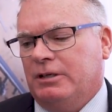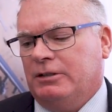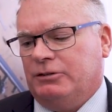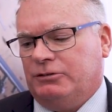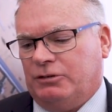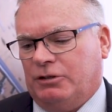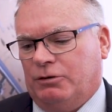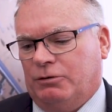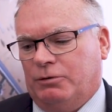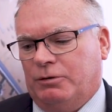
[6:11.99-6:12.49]

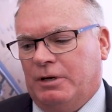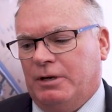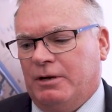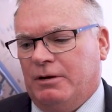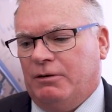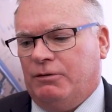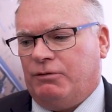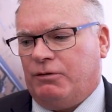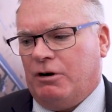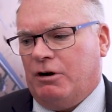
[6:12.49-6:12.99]
So
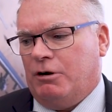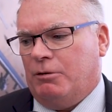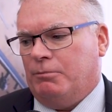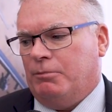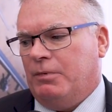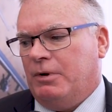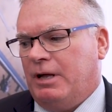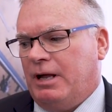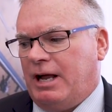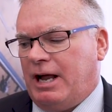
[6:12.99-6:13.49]

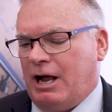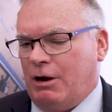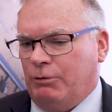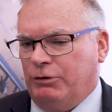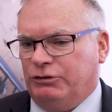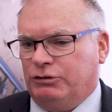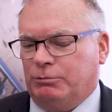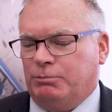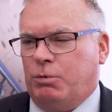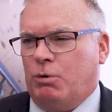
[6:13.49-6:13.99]
from how
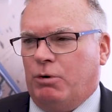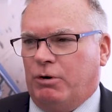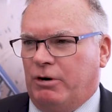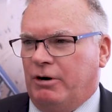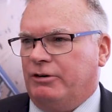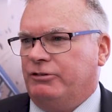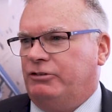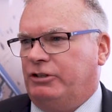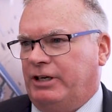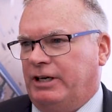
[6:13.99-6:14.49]
we support
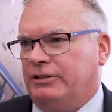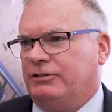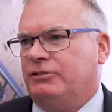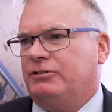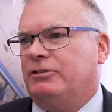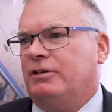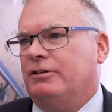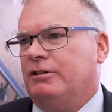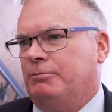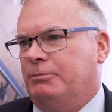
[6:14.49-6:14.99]
our
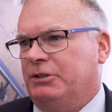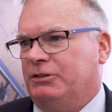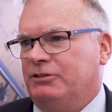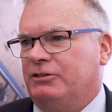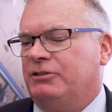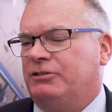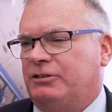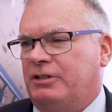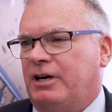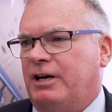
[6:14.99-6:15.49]
jets on the
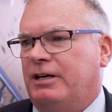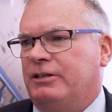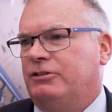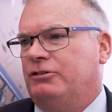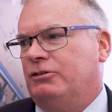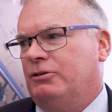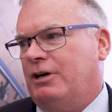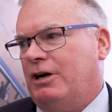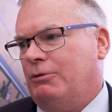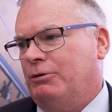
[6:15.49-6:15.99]
business side
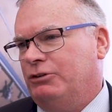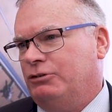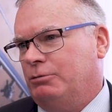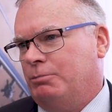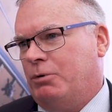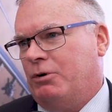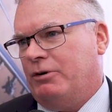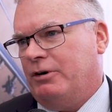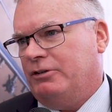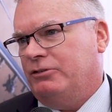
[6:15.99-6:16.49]
to how we
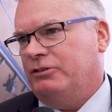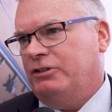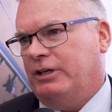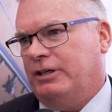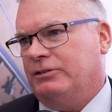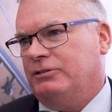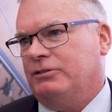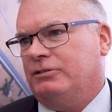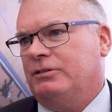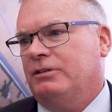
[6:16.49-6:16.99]
support our
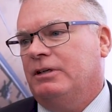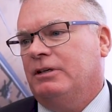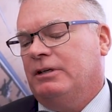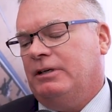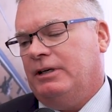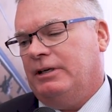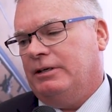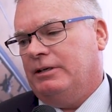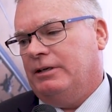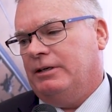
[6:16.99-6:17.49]
jets
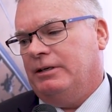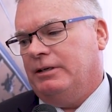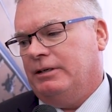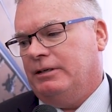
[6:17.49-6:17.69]
and, uh,